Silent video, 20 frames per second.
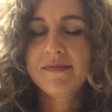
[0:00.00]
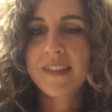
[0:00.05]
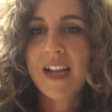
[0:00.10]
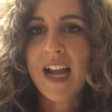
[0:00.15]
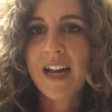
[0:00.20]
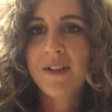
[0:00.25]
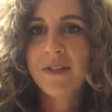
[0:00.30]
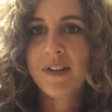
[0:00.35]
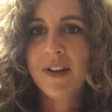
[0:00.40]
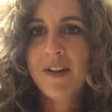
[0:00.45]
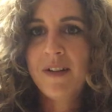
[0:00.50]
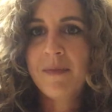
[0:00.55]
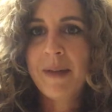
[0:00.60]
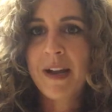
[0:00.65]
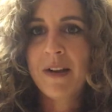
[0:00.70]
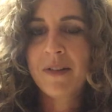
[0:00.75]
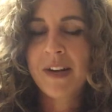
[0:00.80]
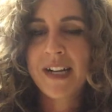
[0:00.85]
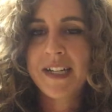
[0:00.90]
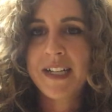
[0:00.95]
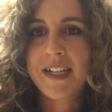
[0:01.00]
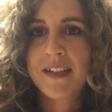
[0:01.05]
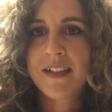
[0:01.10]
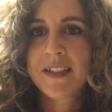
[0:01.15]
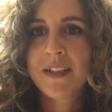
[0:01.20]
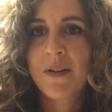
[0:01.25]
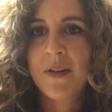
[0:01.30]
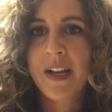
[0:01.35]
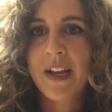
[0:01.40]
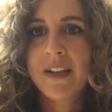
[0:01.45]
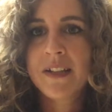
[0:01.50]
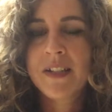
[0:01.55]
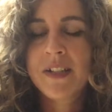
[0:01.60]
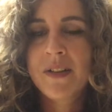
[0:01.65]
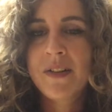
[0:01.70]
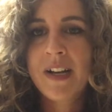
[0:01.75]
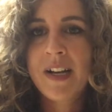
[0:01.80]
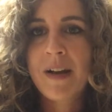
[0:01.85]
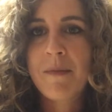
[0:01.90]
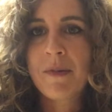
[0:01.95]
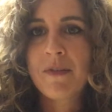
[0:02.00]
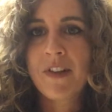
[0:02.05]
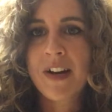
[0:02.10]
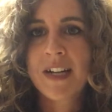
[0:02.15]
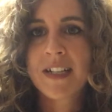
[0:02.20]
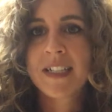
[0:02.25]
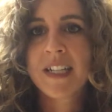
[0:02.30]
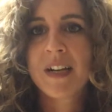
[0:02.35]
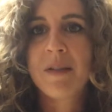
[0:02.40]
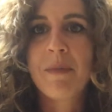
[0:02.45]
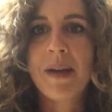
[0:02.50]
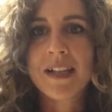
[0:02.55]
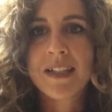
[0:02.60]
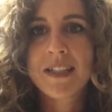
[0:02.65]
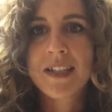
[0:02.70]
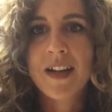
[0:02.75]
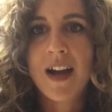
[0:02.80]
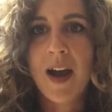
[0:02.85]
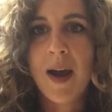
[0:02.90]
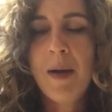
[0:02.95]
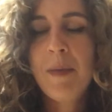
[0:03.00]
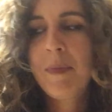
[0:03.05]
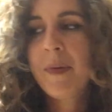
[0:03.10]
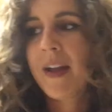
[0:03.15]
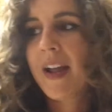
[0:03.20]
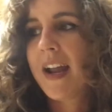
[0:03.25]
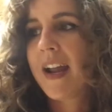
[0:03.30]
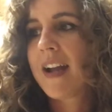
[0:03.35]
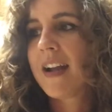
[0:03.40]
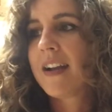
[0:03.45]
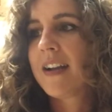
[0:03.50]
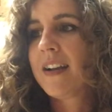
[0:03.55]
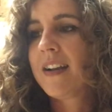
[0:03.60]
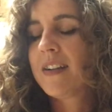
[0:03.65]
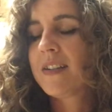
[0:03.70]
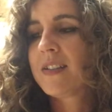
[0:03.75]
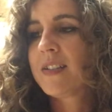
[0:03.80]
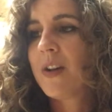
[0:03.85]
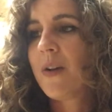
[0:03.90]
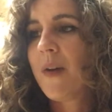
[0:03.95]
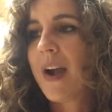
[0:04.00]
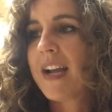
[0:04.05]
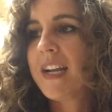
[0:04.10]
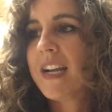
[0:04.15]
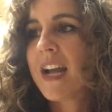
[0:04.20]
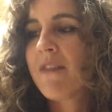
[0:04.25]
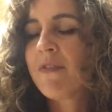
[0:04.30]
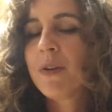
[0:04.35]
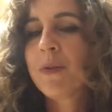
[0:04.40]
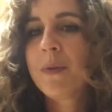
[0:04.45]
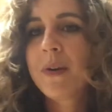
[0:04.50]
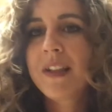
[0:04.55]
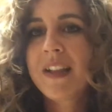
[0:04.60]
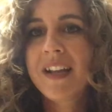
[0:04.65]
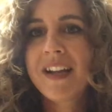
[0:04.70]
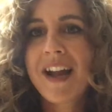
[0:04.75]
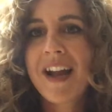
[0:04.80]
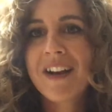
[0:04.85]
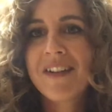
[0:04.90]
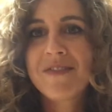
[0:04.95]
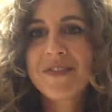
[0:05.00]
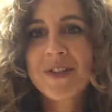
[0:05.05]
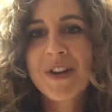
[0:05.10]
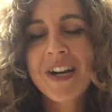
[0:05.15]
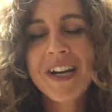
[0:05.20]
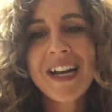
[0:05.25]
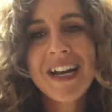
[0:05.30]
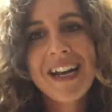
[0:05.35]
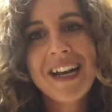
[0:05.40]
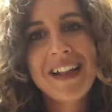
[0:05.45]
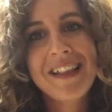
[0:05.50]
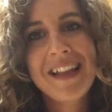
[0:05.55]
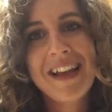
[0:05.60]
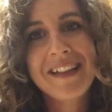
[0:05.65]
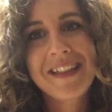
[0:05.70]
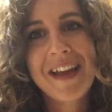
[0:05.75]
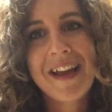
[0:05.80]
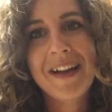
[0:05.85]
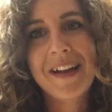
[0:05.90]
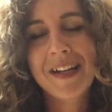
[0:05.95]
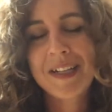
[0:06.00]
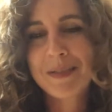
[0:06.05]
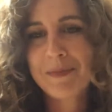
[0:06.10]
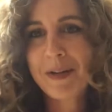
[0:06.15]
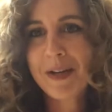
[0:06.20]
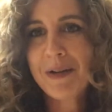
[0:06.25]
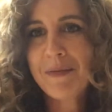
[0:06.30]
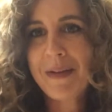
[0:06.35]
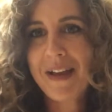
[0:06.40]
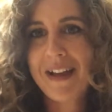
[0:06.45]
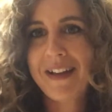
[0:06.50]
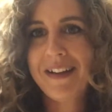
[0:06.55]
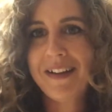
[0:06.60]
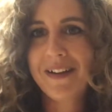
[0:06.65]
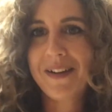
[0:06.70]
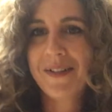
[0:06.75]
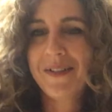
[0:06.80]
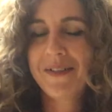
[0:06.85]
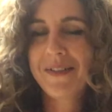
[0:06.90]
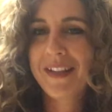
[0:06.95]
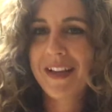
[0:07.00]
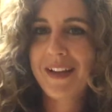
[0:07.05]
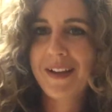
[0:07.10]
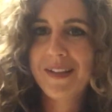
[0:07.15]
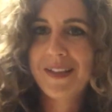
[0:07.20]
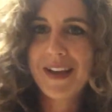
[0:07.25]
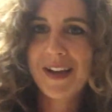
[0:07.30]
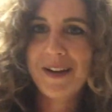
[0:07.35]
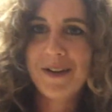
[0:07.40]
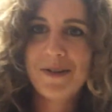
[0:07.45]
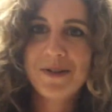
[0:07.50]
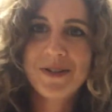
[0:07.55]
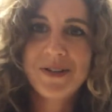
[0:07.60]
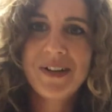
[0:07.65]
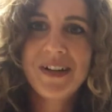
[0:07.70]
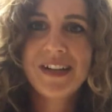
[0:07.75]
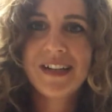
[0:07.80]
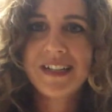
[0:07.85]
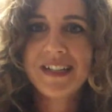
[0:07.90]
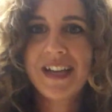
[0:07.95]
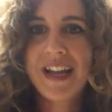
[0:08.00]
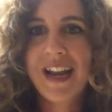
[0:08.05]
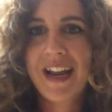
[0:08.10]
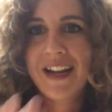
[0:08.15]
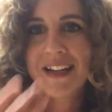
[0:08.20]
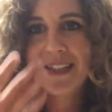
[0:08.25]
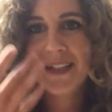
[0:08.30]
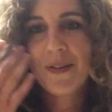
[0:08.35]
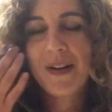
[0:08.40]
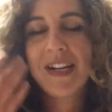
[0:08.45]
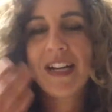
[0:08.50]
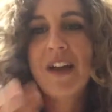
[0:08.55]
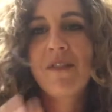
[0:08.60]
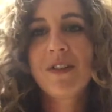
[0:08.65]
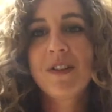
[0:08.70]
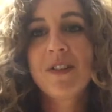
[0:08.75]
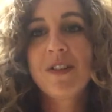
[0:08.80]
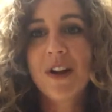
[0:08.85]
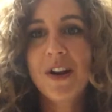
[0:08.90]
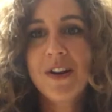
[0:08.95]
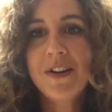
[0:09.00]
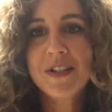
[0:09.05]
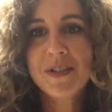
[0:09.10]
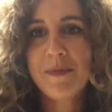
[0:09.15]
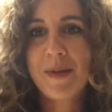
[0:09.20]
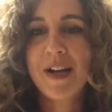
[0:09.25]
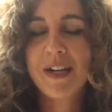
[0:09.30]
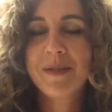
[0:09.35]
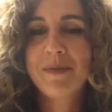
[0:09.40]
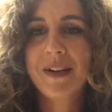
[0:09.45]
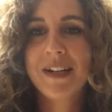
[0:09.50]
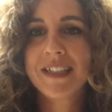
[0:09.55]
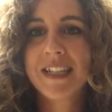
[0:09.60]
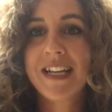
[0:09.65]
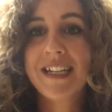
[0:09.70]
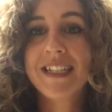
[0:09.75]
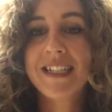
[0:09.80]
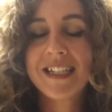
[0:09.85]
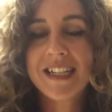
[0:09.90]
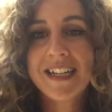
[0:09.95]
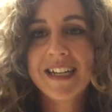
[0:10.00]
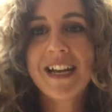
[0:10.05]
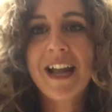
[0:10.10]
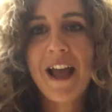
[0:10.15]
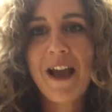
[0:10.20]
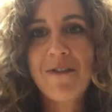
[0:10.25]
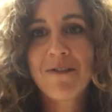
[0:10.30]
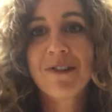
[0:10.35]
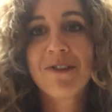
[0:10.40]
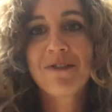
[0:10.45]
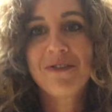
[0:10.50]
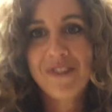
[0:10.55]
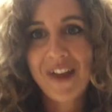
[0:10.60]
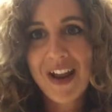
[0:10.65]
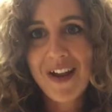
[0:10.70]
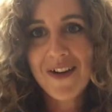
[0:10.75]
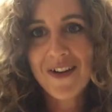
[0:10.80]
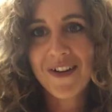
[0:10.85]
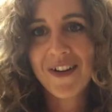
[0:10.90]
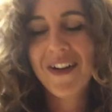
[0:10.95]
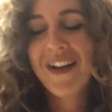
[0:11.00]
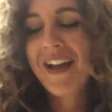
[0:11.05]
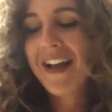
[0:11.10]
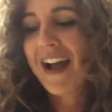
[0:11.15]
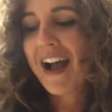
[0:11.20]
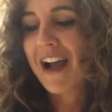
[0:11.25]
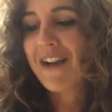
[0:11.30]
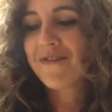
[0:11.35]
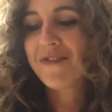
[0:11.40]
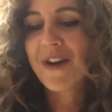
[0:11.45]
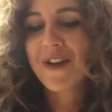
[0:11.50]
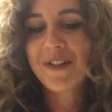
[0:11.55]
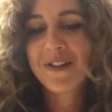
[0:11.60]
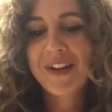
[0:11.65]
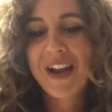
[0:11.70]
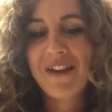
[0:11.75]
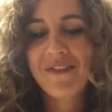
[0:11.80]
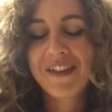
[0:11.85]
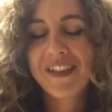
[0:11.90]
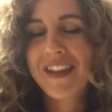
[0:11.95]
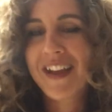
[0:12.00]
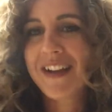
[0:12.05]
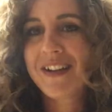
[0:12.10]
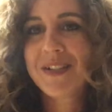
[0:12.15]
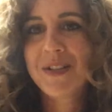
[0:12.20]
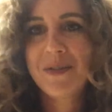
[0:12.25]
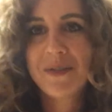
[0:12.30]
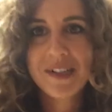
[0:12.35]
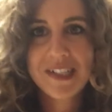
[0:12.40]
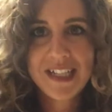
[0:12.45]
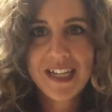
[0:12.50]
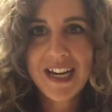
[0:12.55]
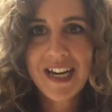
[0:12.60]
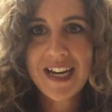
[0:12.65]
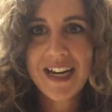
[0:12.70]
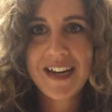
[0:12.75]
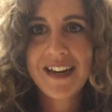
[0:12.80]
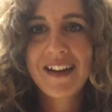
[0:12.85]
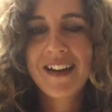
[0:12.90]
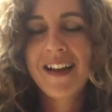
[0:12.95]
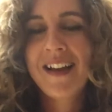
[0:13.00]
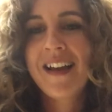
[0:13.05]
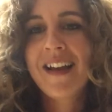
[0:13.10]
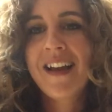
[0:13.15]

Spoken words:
I don't know, my own ideas going into it. I'm afraid it's going to mess it up. And so I never really kind of treated it like that experiment, you know, that you should. And so I never learned much because I didn't ever fail. I followed everything to a T,